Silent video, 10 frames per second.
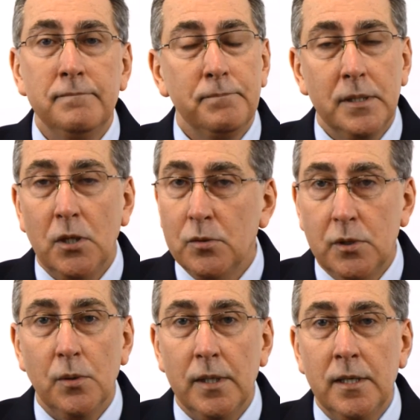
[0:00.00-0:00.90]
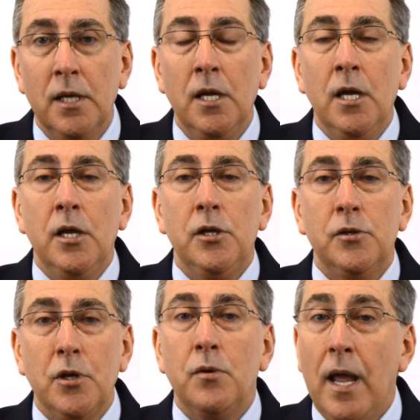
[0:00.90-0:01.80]
but don't do it. You
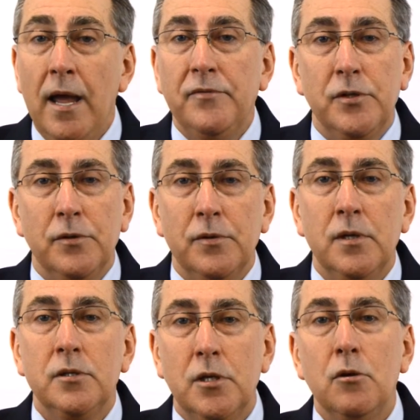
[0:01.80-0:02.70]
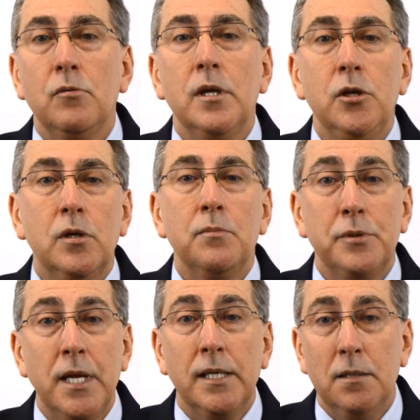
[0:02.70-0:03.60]
don't have to. Generally, you can
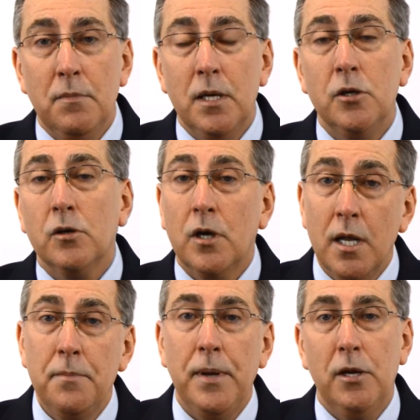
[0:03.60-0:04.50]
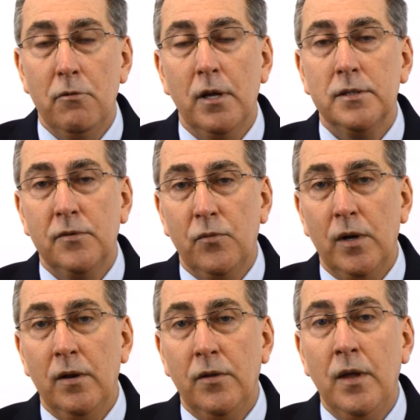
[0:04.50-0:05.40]
protect the money you're going to pay your relative
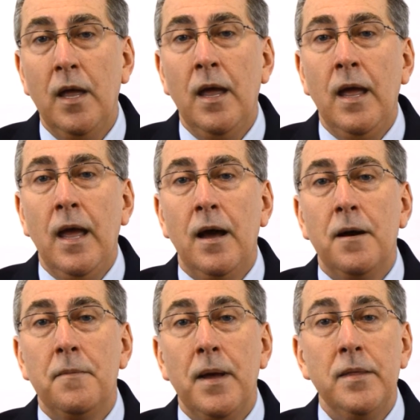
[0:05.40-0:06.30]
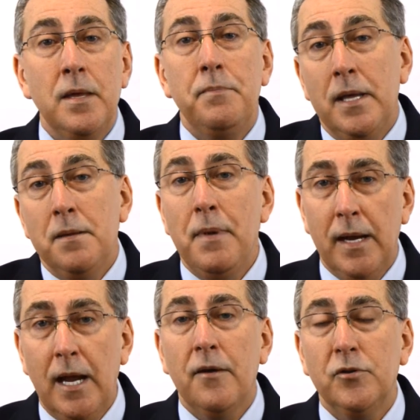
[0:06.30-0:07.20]
with and then pay them
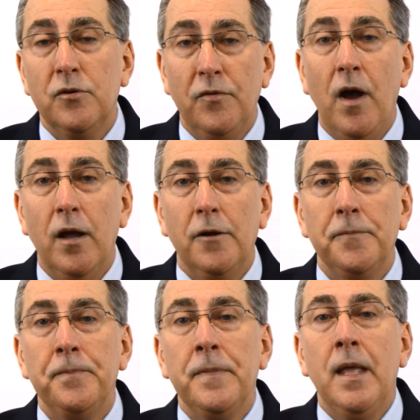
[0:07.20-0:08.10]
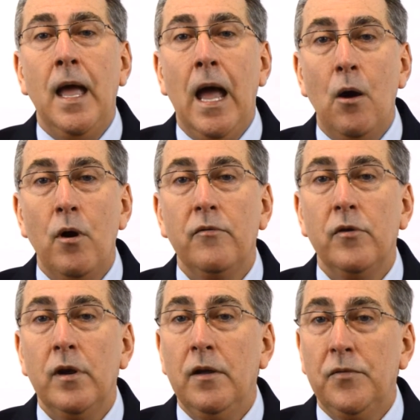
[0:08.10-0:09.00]
back after you file.
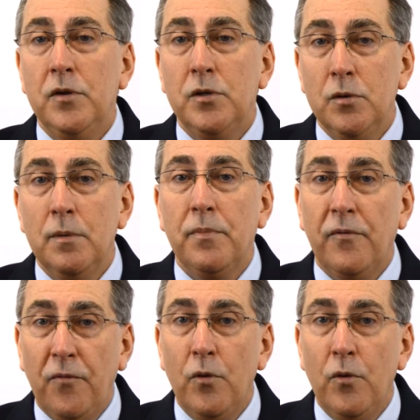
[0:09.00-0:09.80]
However, if you do it before